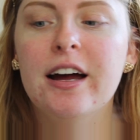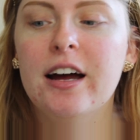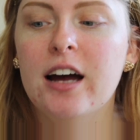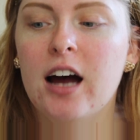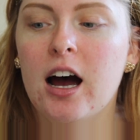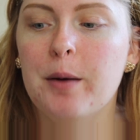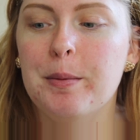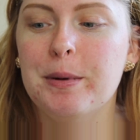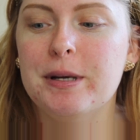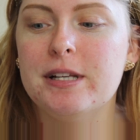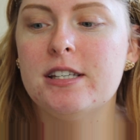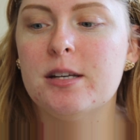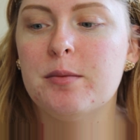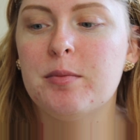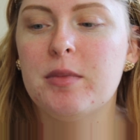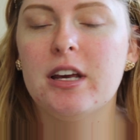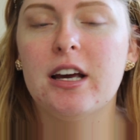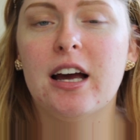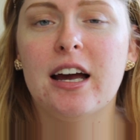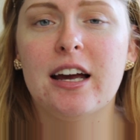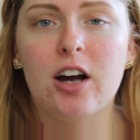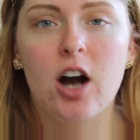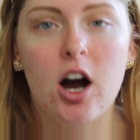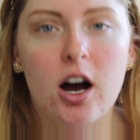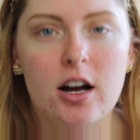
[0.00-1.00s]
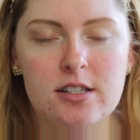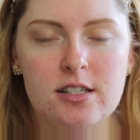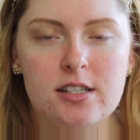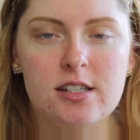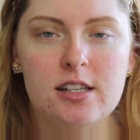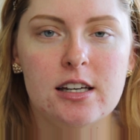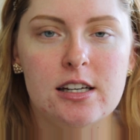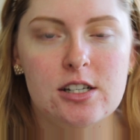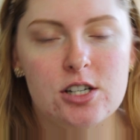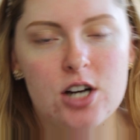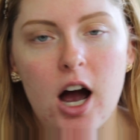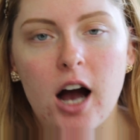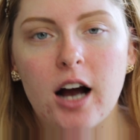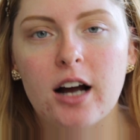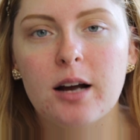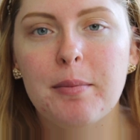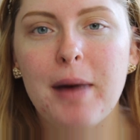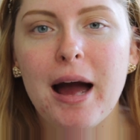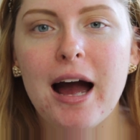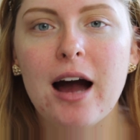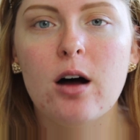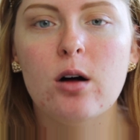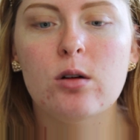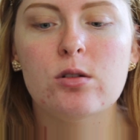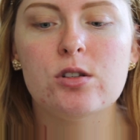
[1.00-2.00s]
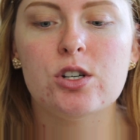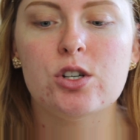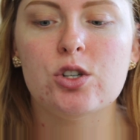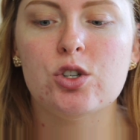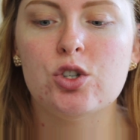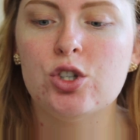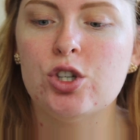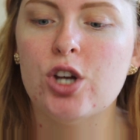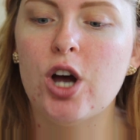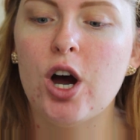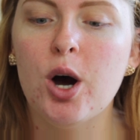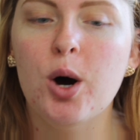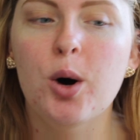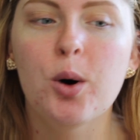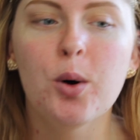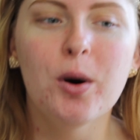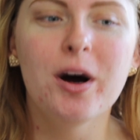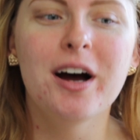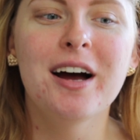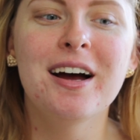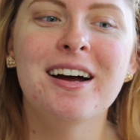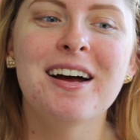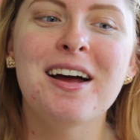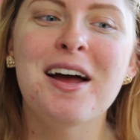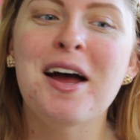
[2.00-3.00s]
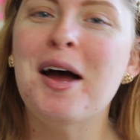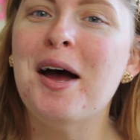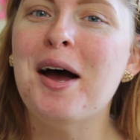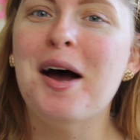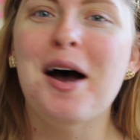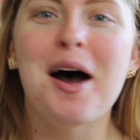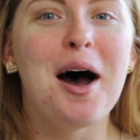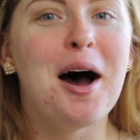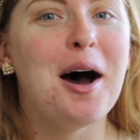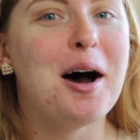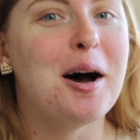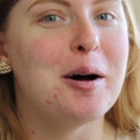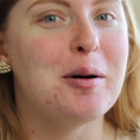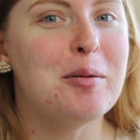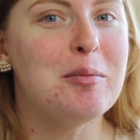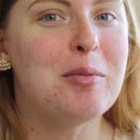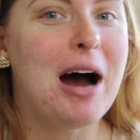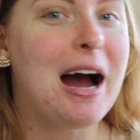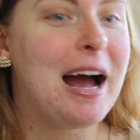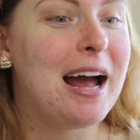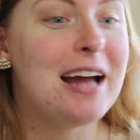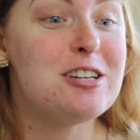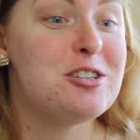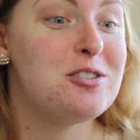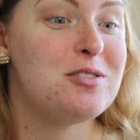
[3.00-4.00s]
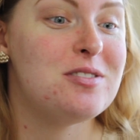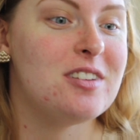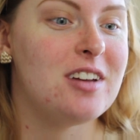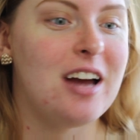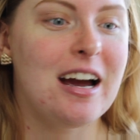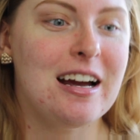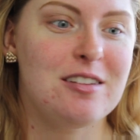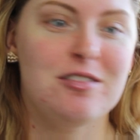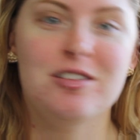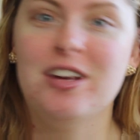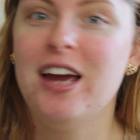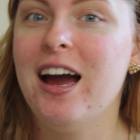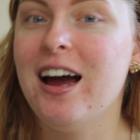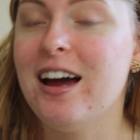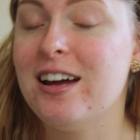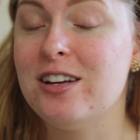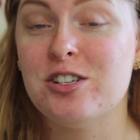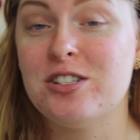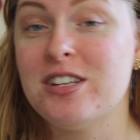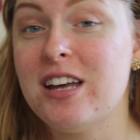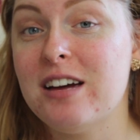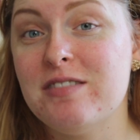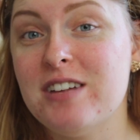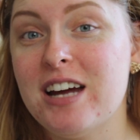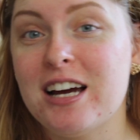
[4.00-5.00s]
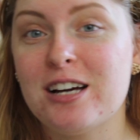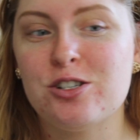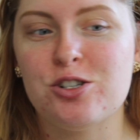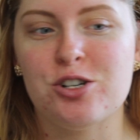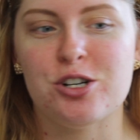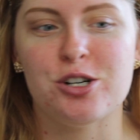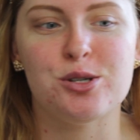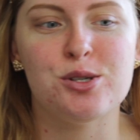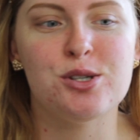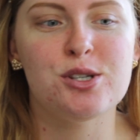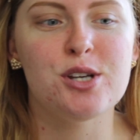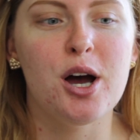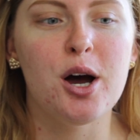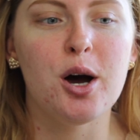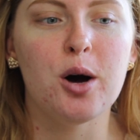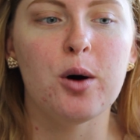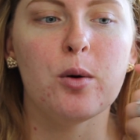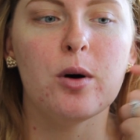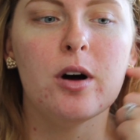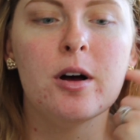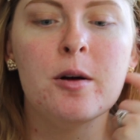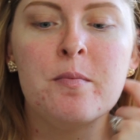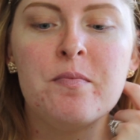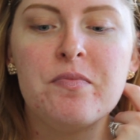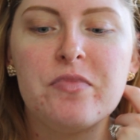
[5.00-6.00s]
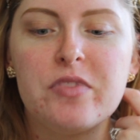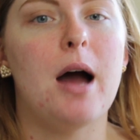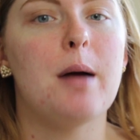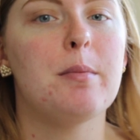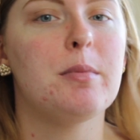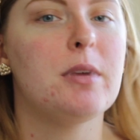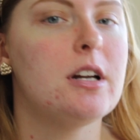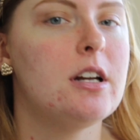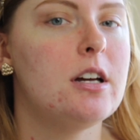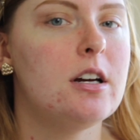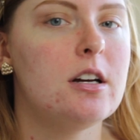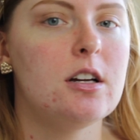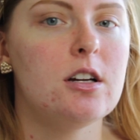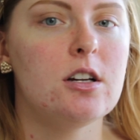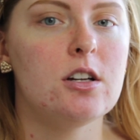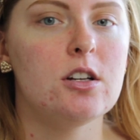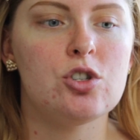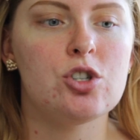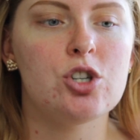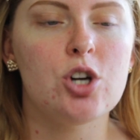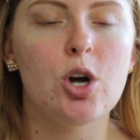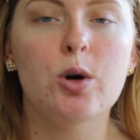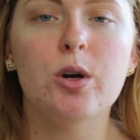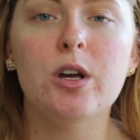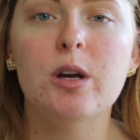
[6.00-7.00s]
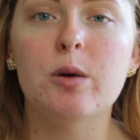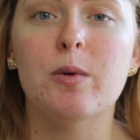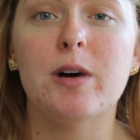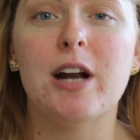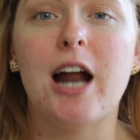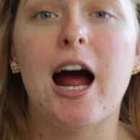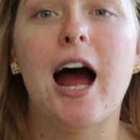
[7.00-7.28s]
It's something I constantly talk about. So I just have texture. So I'm gonna show you what